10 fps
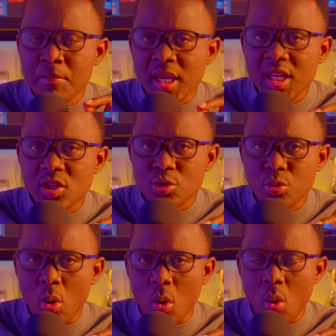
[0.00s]
making
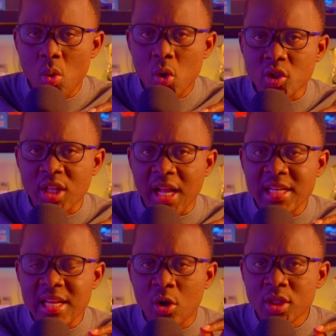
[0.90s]
sure
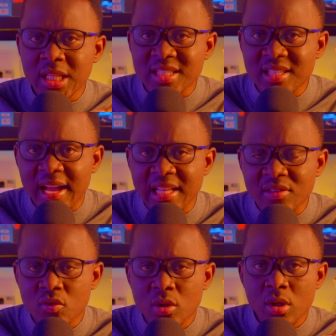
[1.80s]
that they
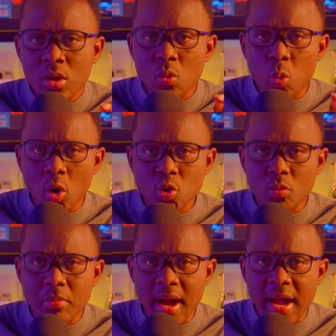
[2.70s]
understand what
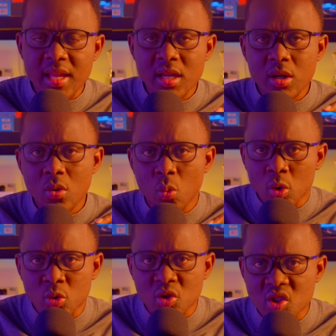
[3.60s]
to buy,
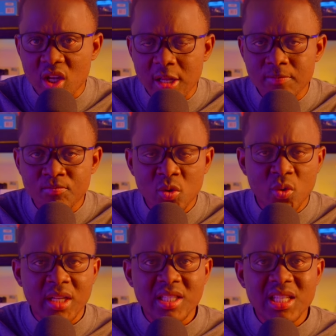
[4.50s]
what to sell.
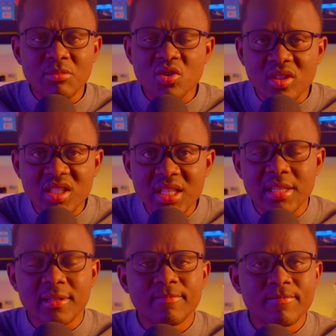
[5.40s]
You can see them
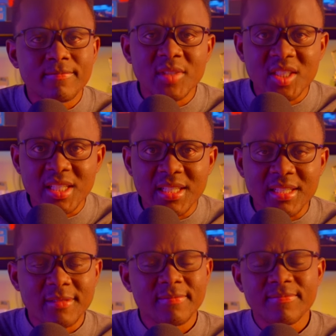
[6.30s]
succeeding, isn't
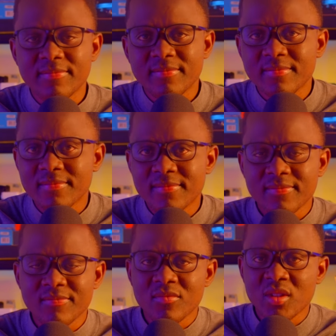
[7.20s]
it?
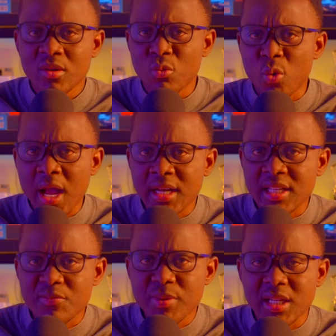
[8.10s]
Where are
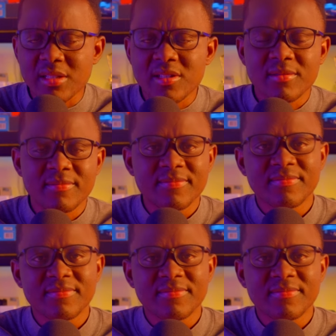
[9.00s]
the spirits?